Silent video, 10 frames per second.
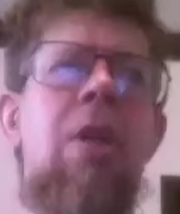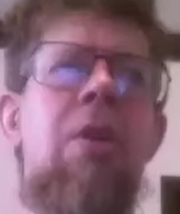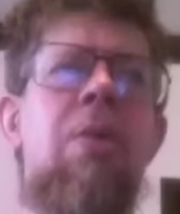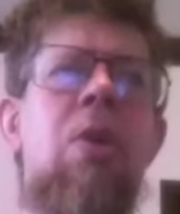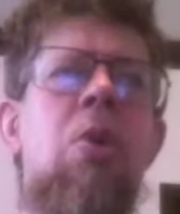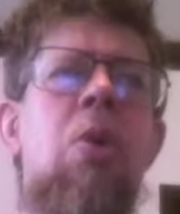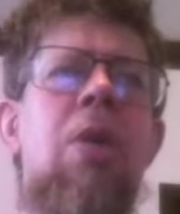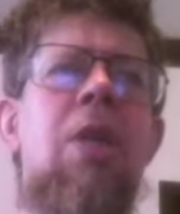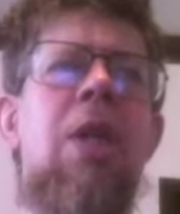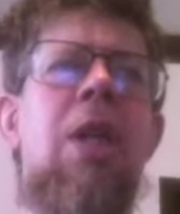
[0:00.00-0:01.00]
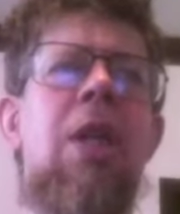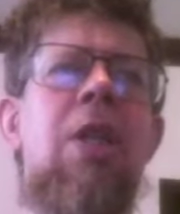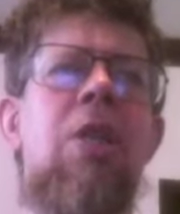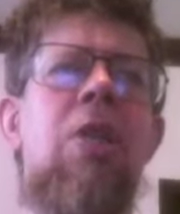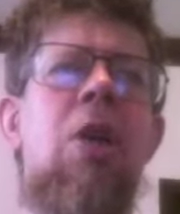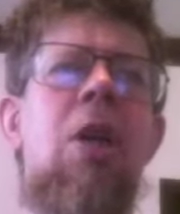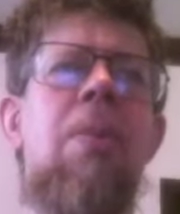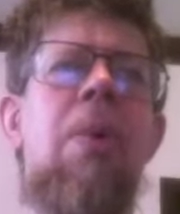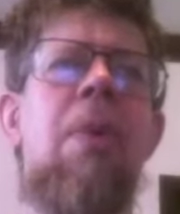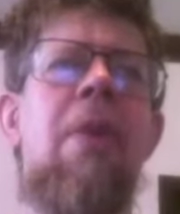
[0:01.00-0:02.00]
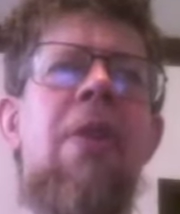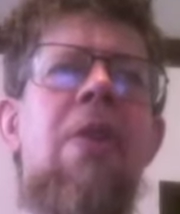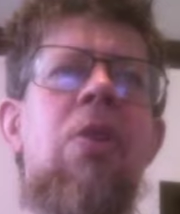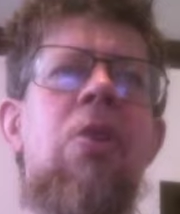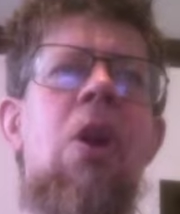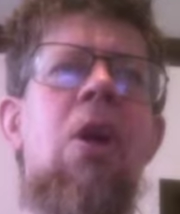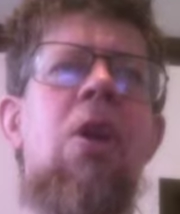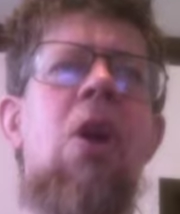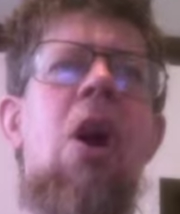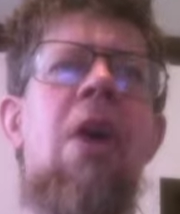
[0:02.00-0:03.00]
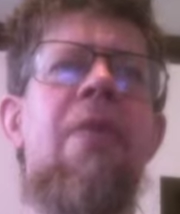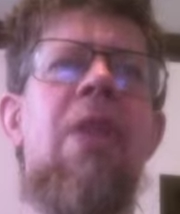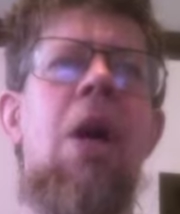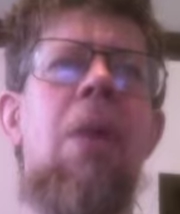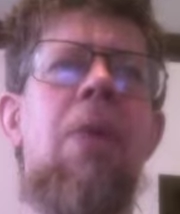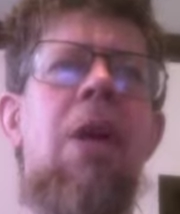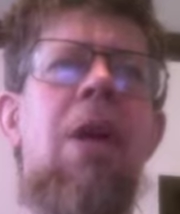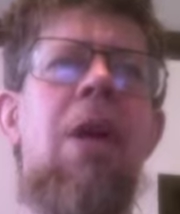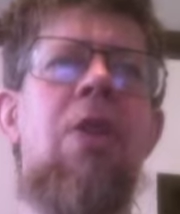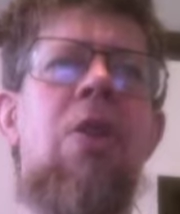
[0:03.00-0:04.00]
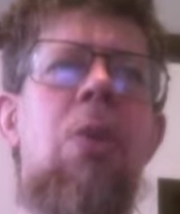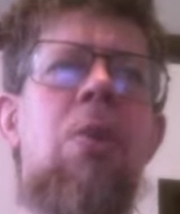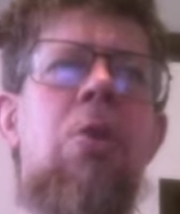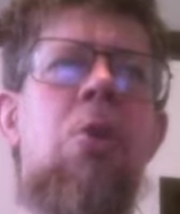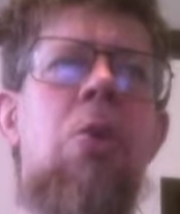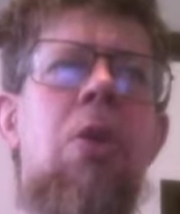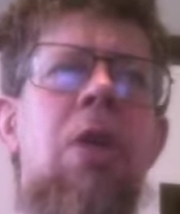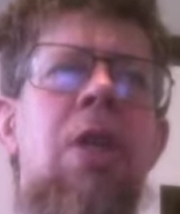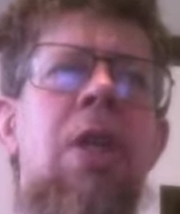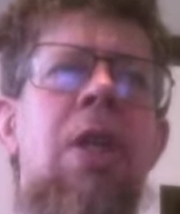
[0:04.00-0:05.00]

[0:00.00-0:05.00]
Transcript: if you're cool with it, can I get you to talk about my favorite song off the album that I thought was cool?